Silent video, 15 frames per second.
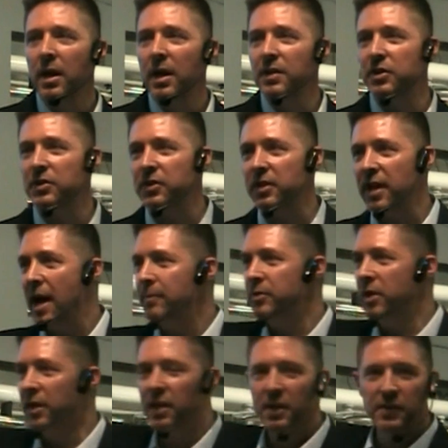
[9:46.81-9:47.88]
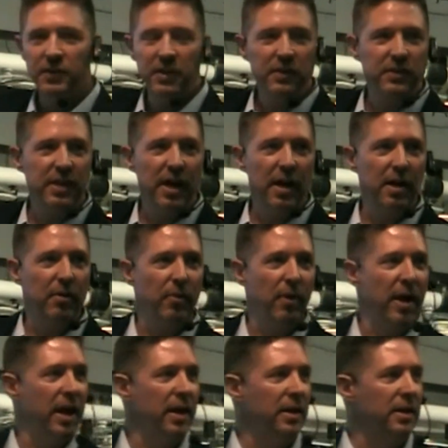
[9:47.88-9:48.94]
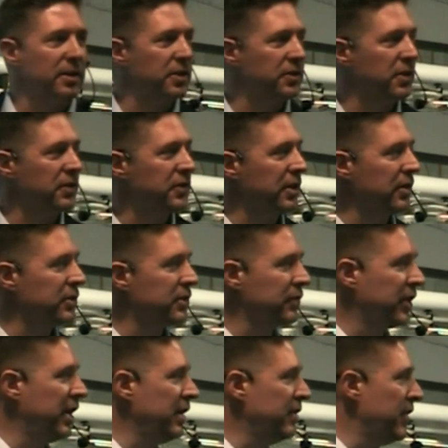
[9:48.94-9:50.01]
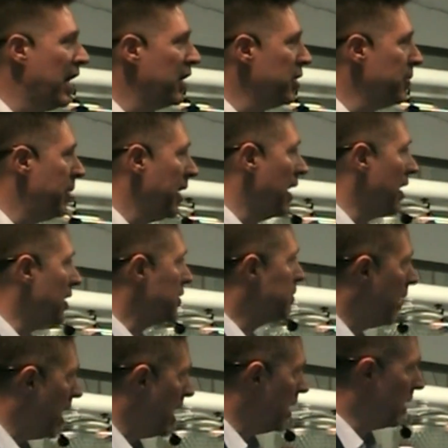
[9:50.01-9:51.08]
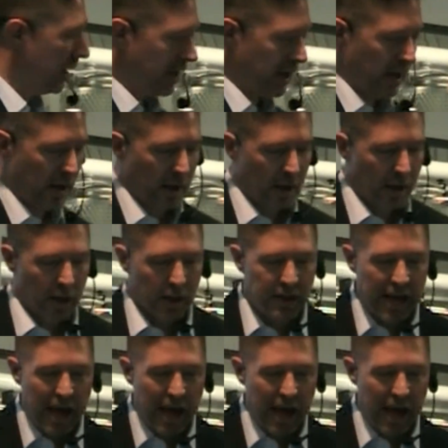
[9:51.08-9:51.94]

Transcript: It's just an object. You can see it's not an array. It's just a series of key value pairs. But the